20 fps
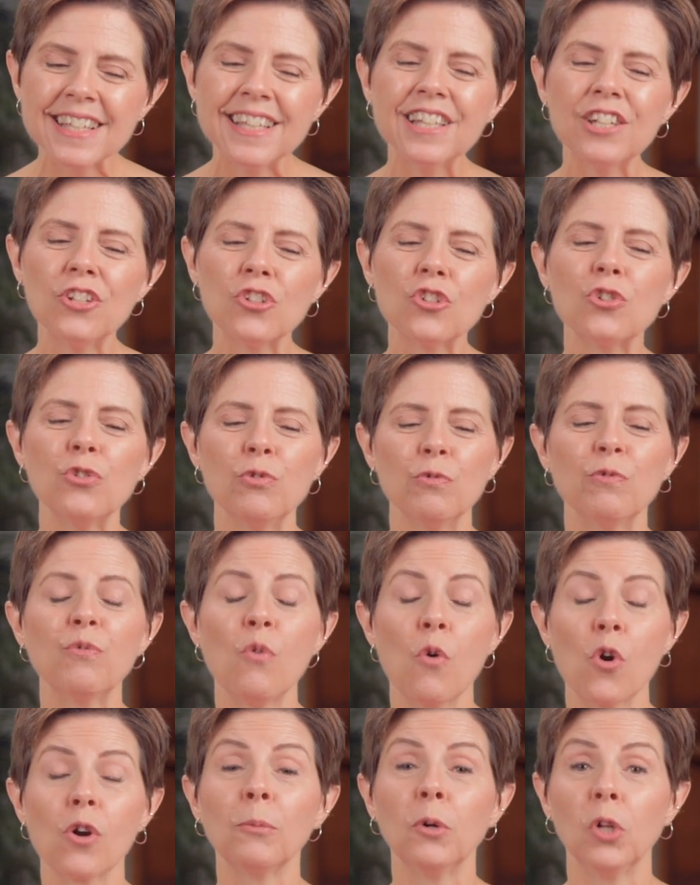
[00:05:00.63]
into
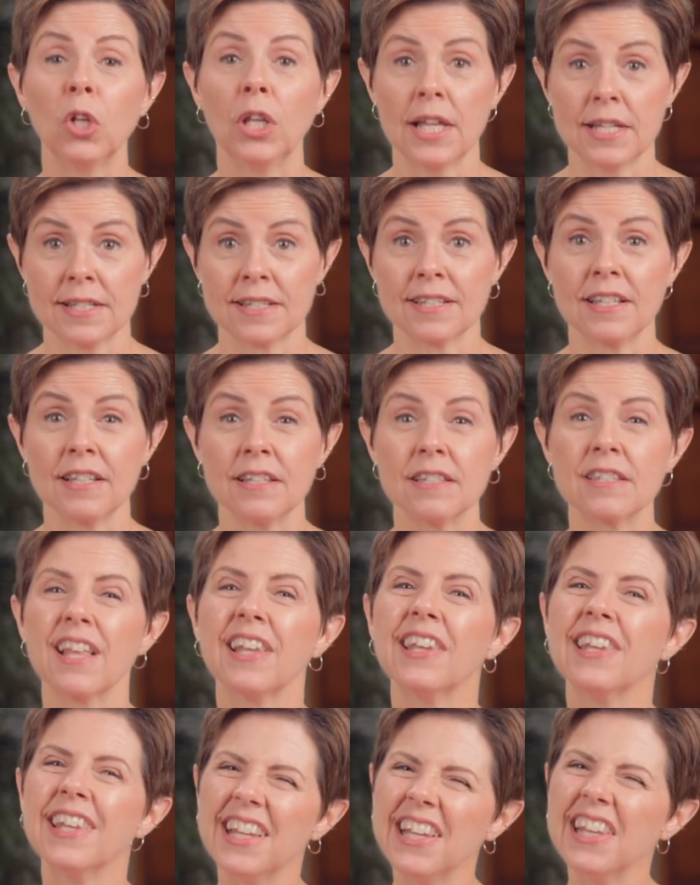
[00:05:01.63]
formal lessons a
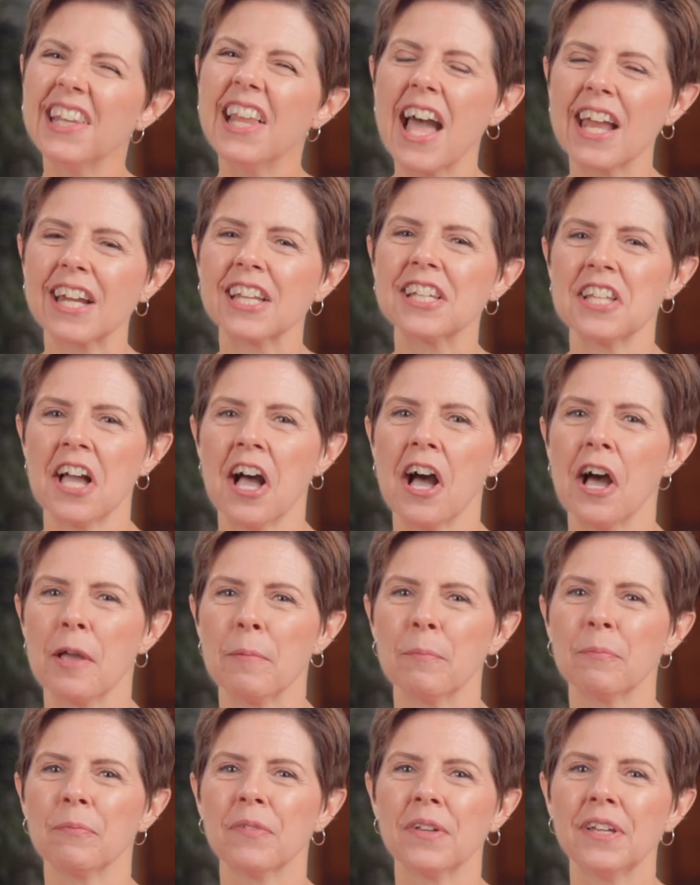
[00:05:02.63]
little at a
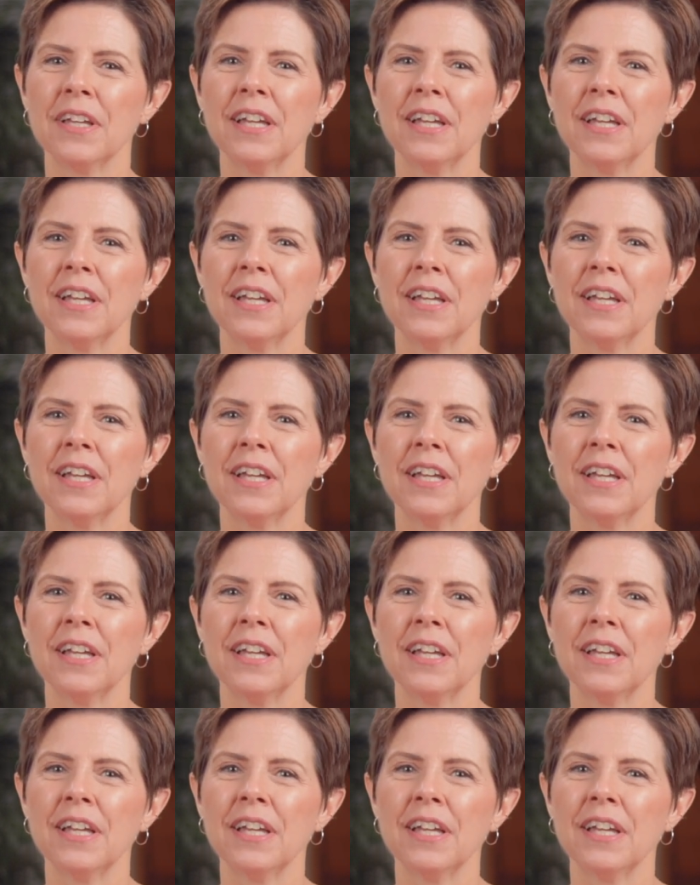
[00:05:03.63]
time.